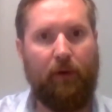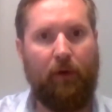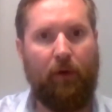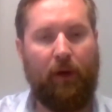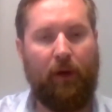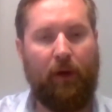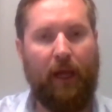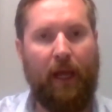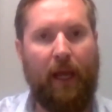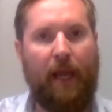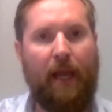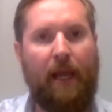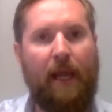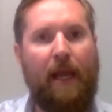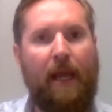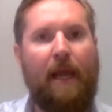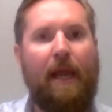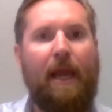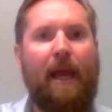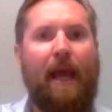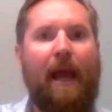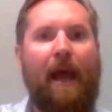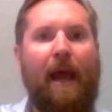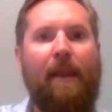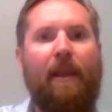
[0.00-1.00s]
okay,
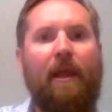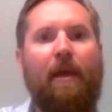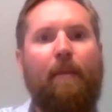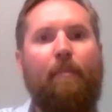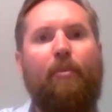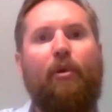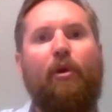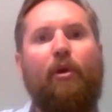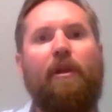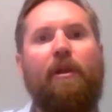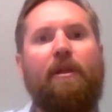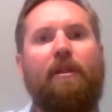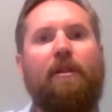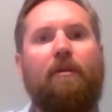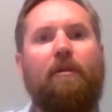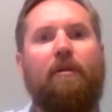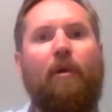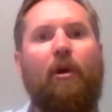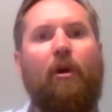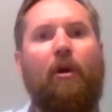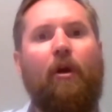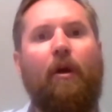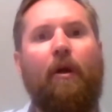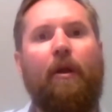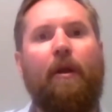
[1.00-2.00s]
and they're putting them
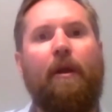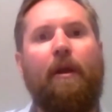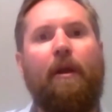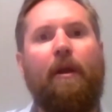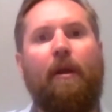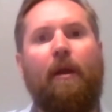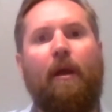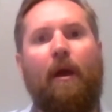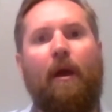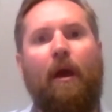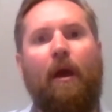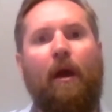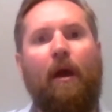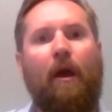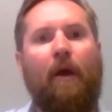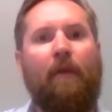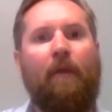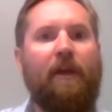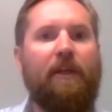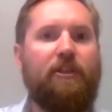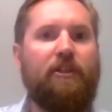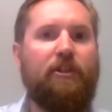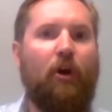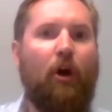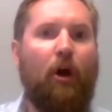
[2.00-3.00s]
on
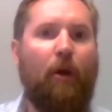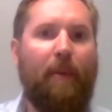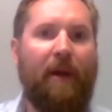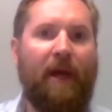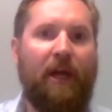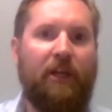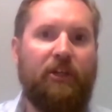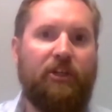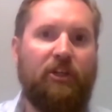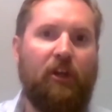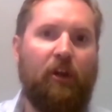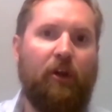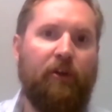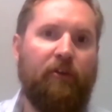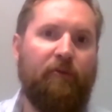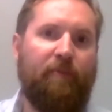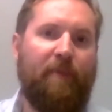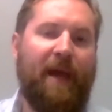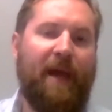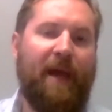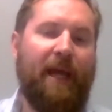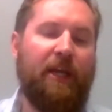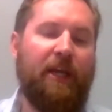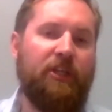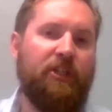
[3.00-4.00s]
their top echelon of
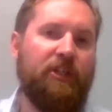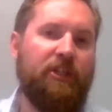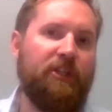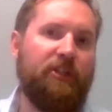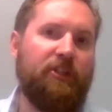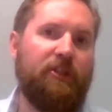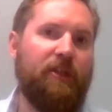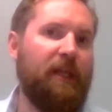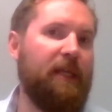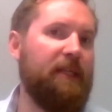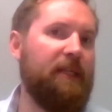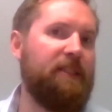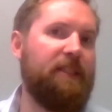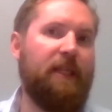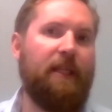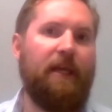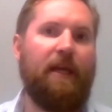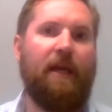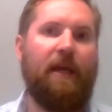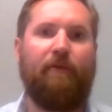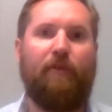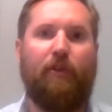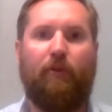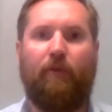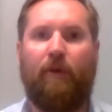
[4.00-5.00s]
packages. So let's say they
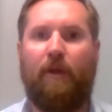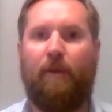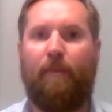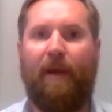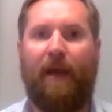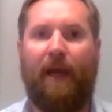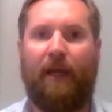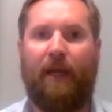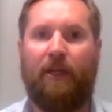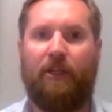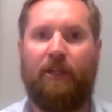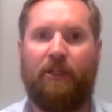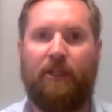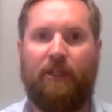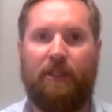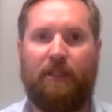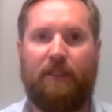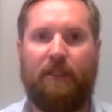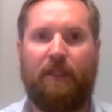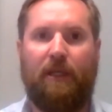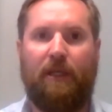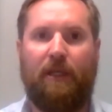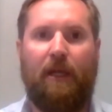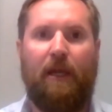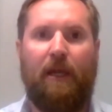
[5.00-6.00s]
have 3
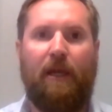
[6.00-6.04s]
packages.